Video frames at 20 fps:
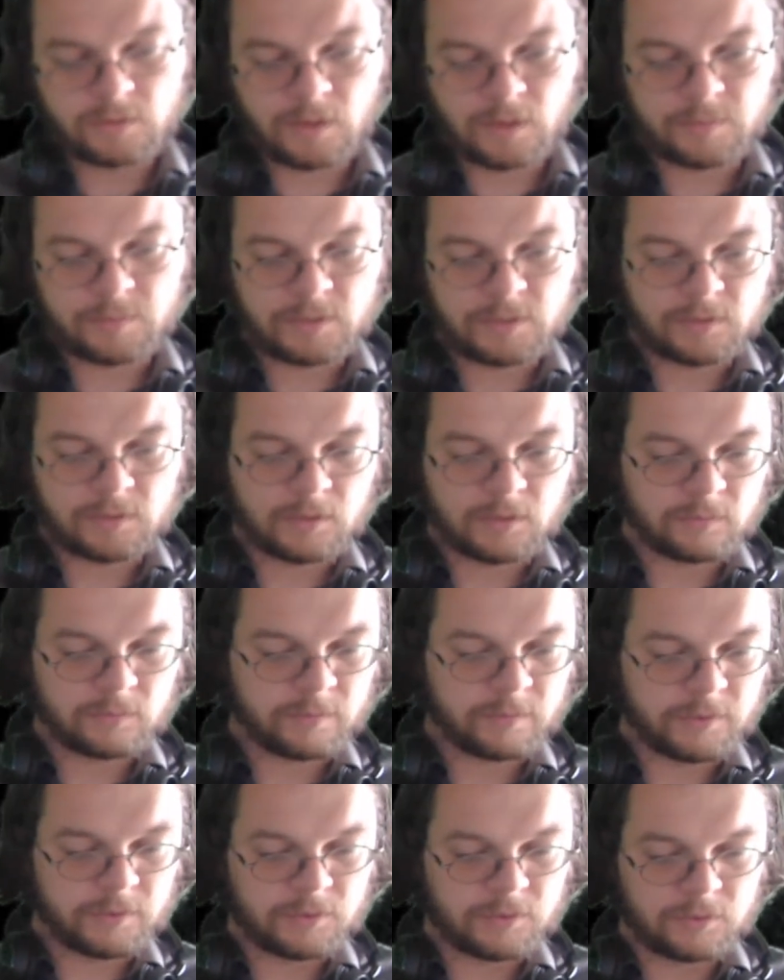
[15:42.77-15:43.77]
So that means that
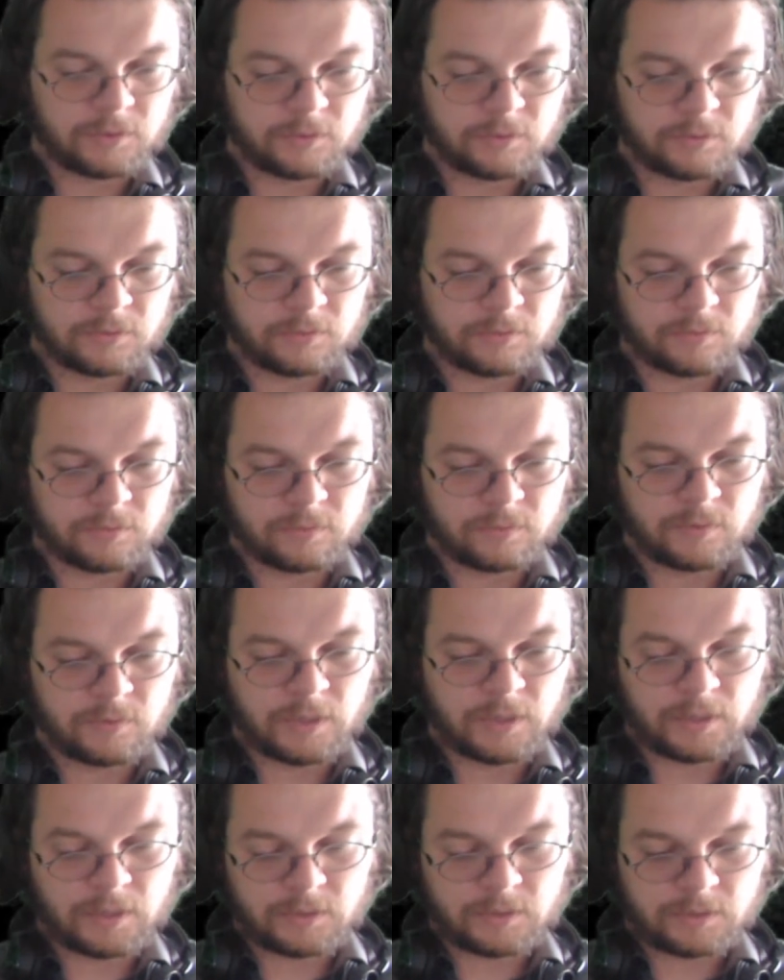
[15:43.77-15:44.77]
when we do
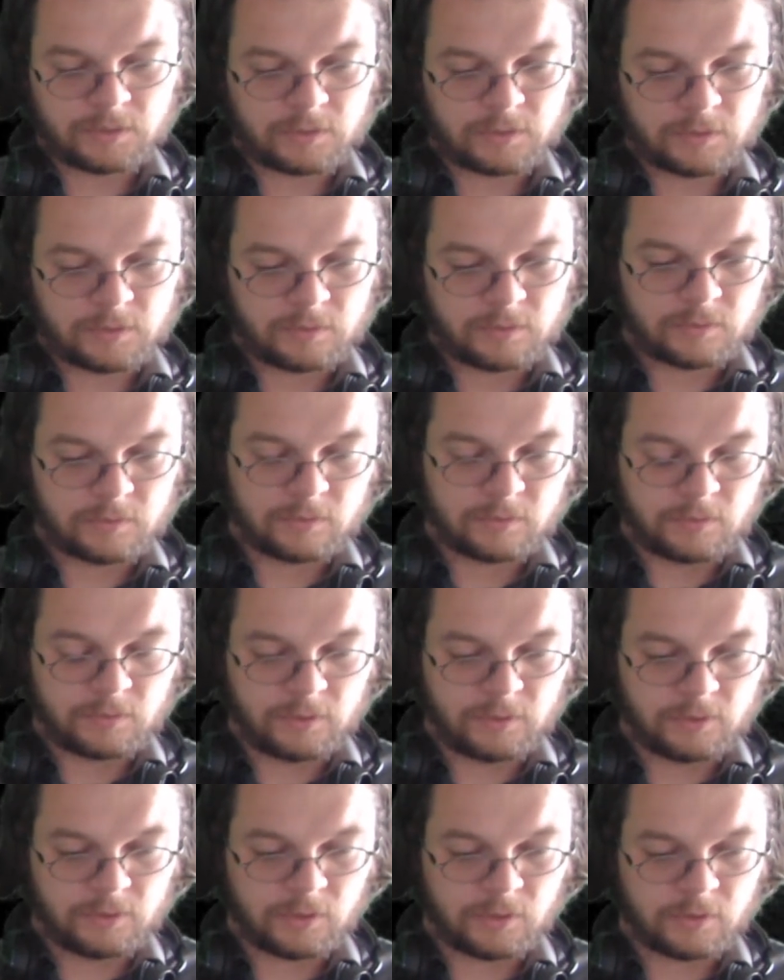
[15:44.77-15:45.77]
this
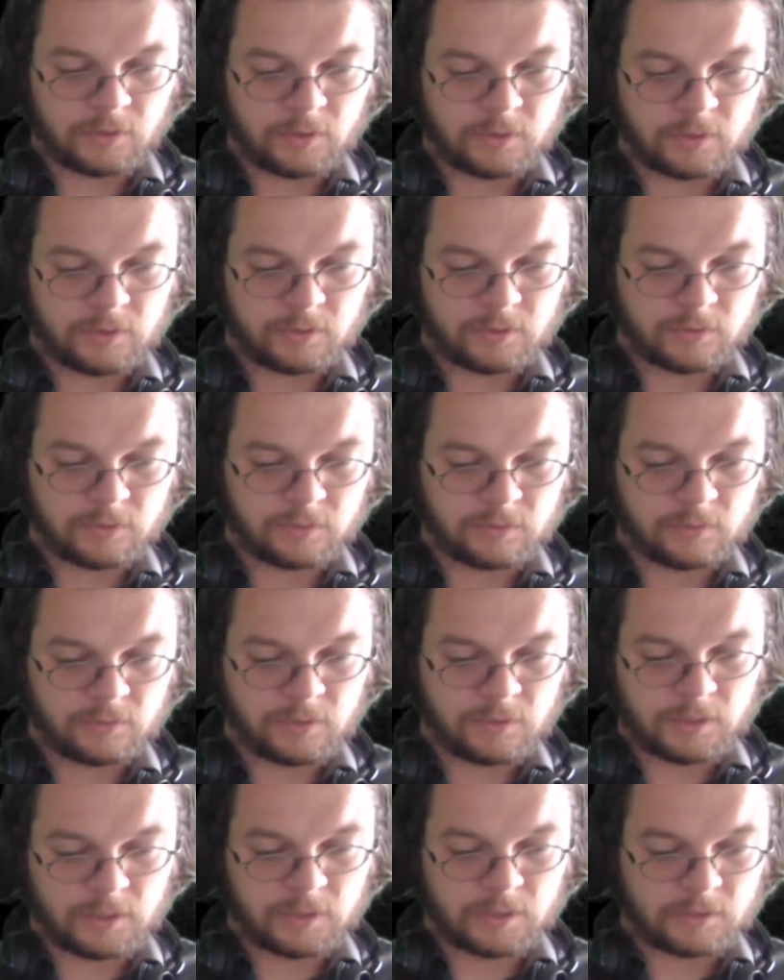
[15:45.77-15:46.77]
and turn it
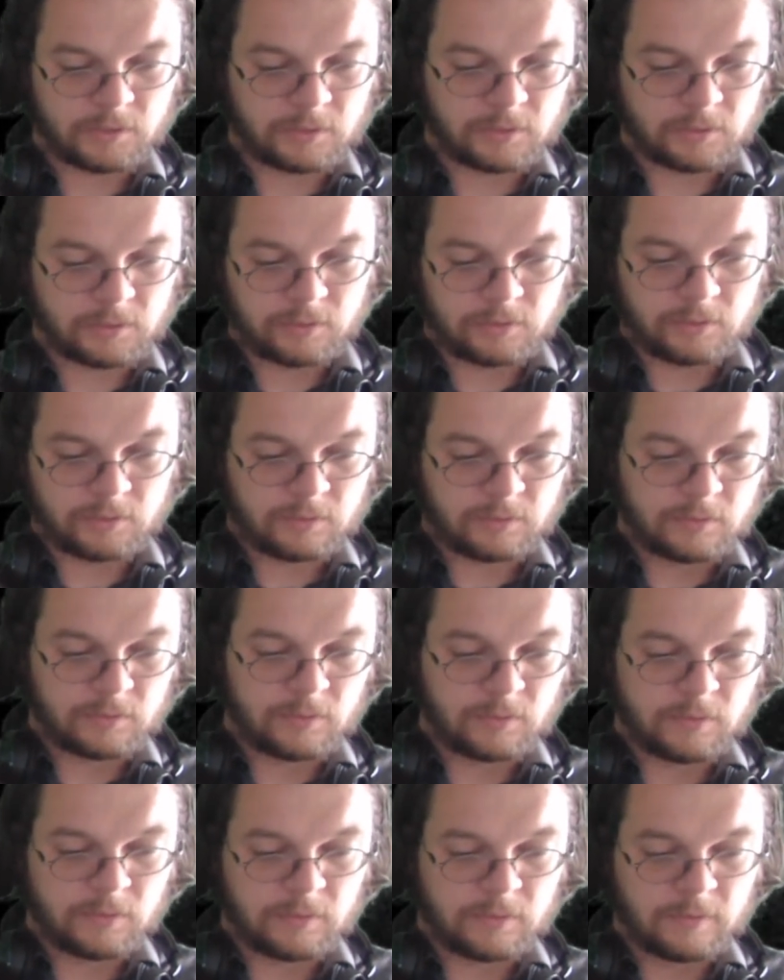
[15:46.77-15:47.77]
into this,
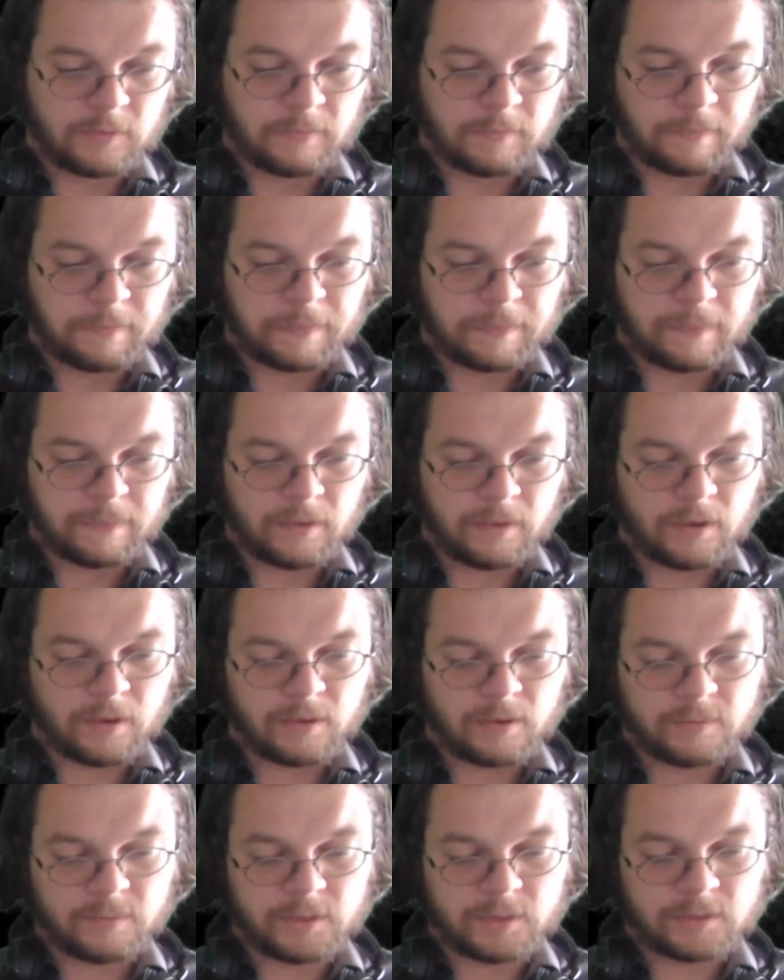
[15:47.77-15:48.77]

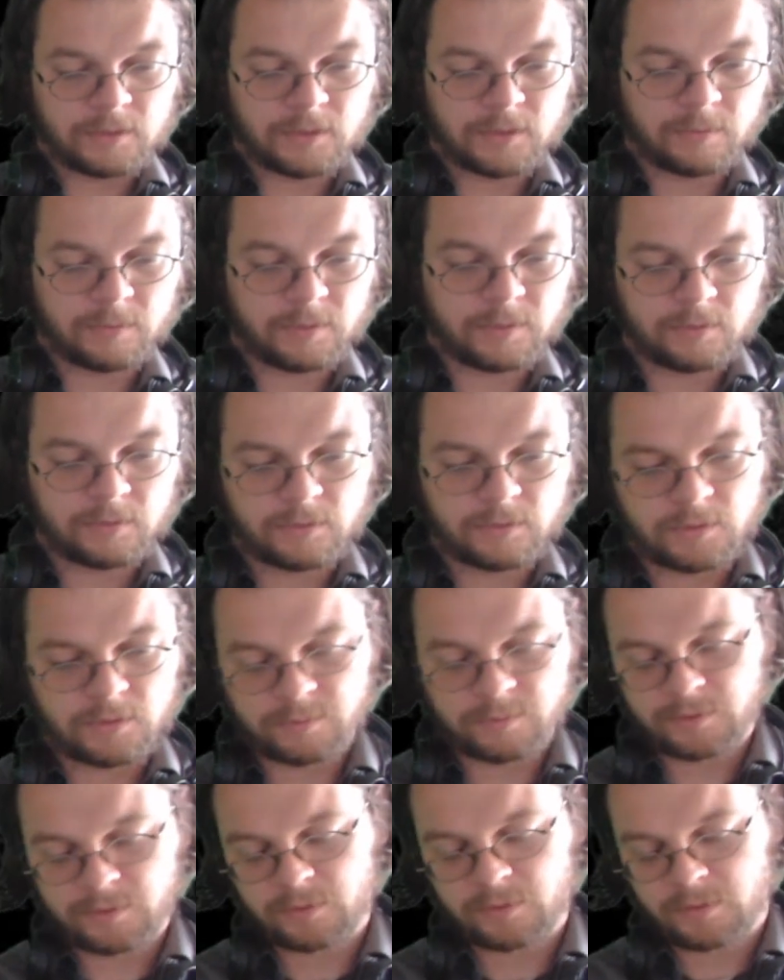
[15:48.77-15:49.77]
and
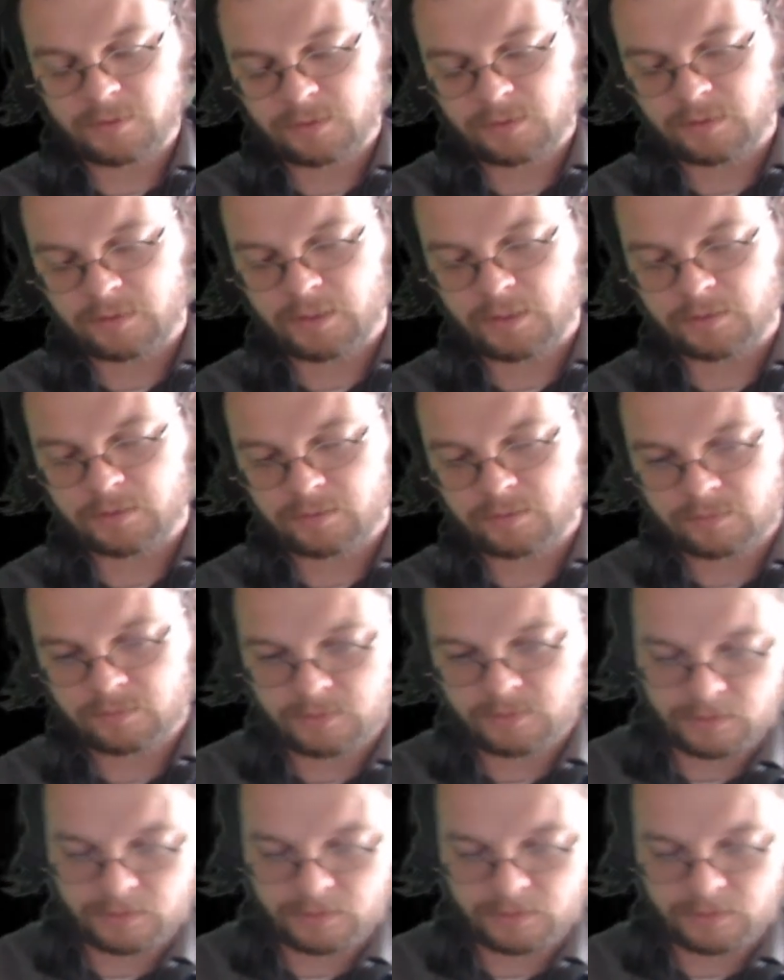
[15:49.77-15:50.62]
substitute in that